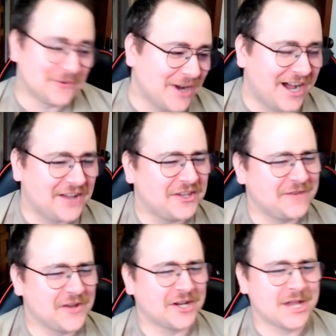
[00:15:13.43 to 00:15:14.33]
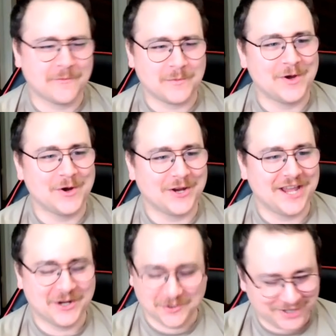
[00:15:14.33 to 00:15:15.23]
Well, I think you've got it covered with the
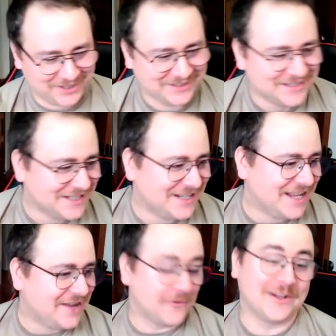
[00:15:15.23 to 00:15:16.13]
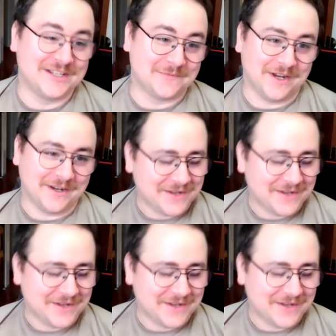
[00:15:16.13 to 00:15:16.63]
Hurricane already, for at least me.